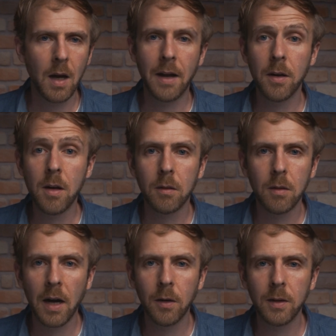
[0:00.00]
I don't know.
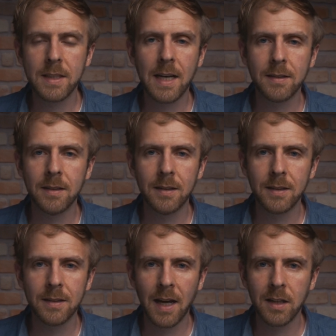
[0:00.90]
I only tested
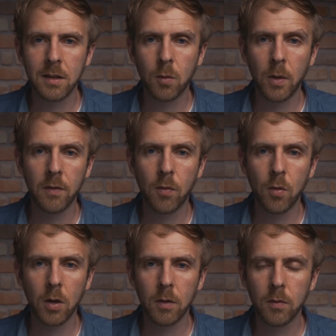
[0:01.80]
this at
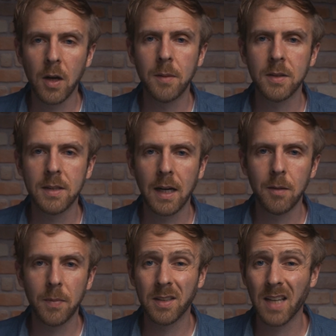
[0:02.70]
24 frames a
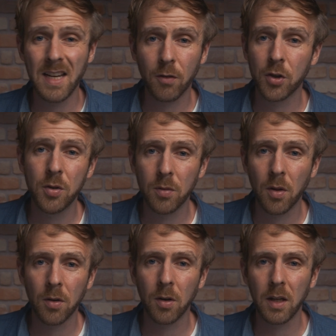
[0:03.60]
second because I never shoot in
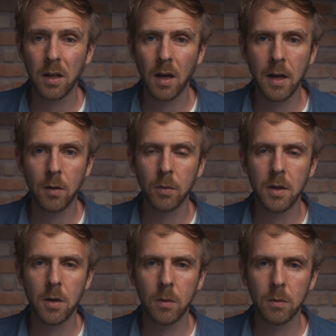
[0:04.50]
30. I don't really
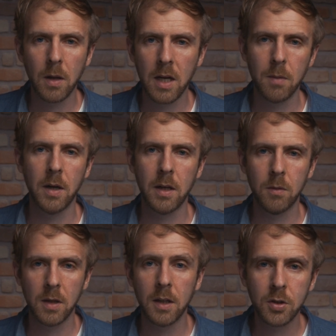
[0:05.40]
know anybody
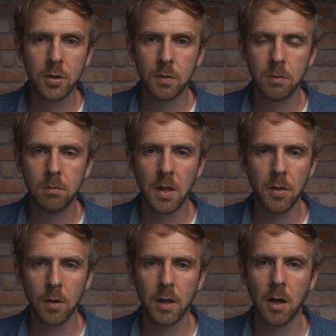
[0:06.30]
who does shoot in
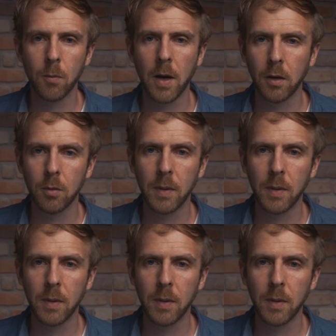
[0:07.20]
30 on a regular